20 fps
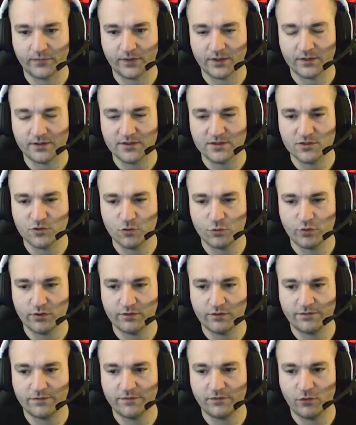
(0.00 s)
So
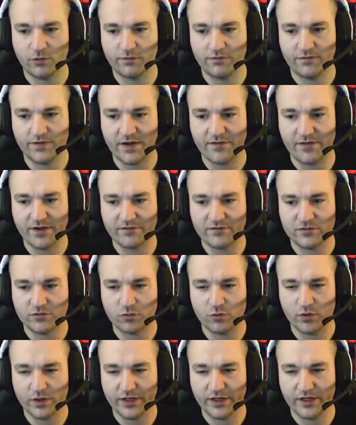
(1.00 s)
we're floor 5, have
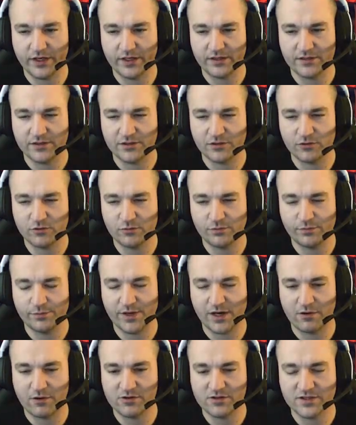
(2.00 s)
22
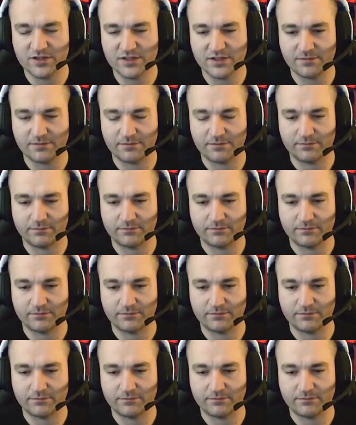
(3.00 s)
powers, is it?